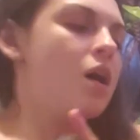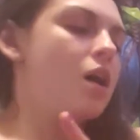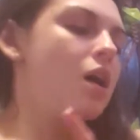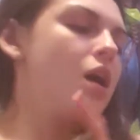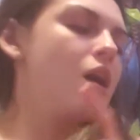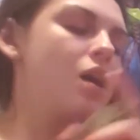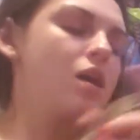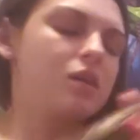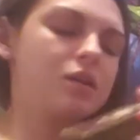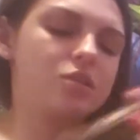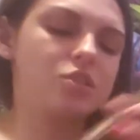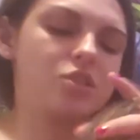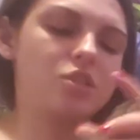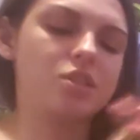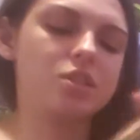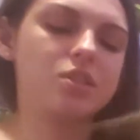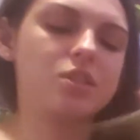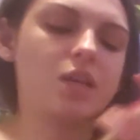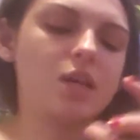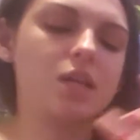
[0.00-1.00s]
Oh, it's
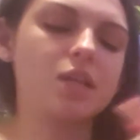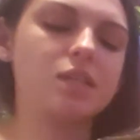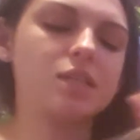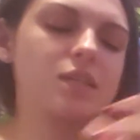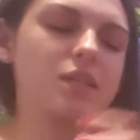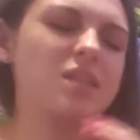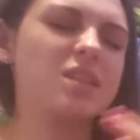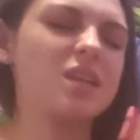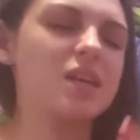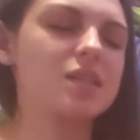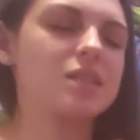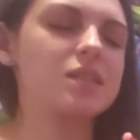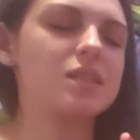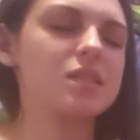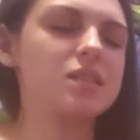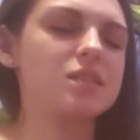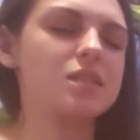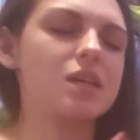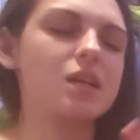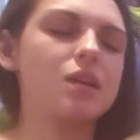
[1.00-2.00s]
just it's
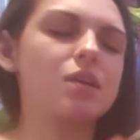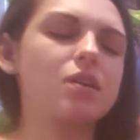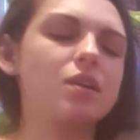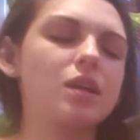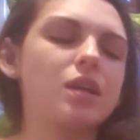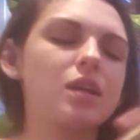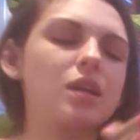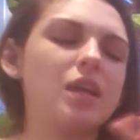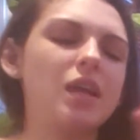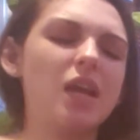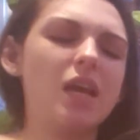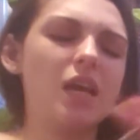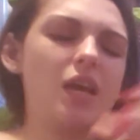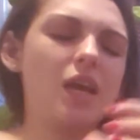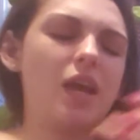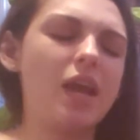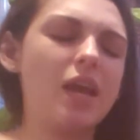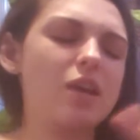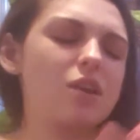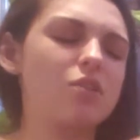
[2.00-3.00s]
unnecessary,
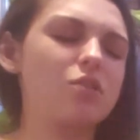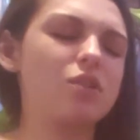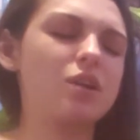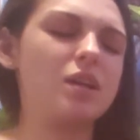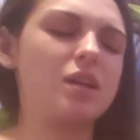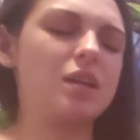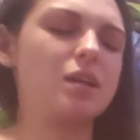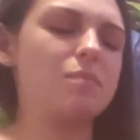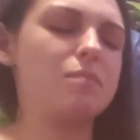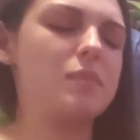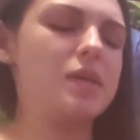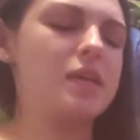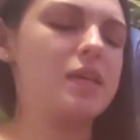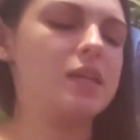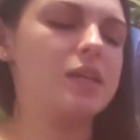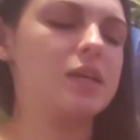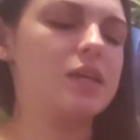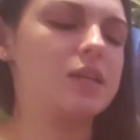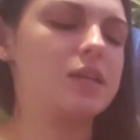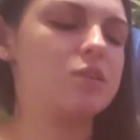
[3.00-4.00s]
angry,
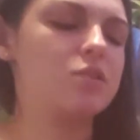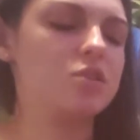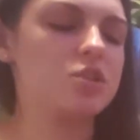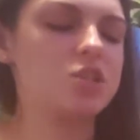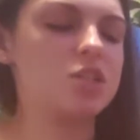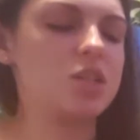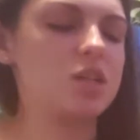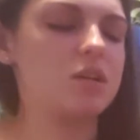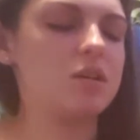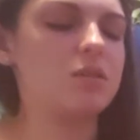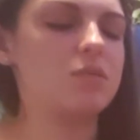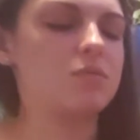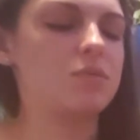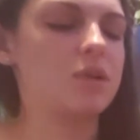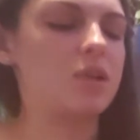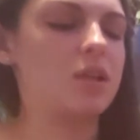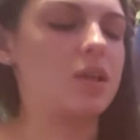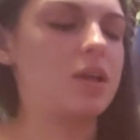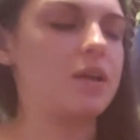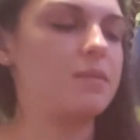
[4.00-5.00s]
mean energy,
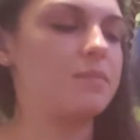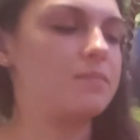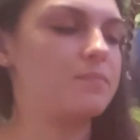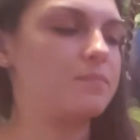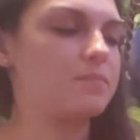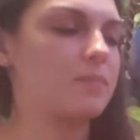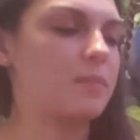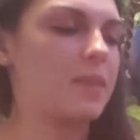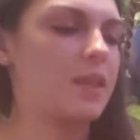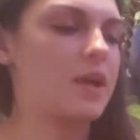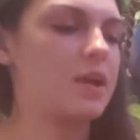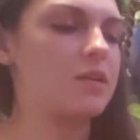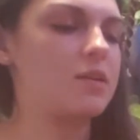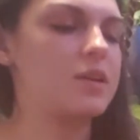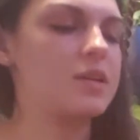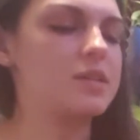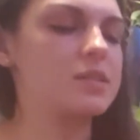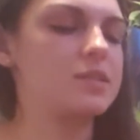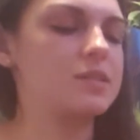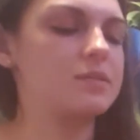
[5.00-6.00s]
really,
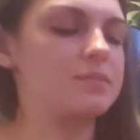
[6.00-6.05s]
Aries.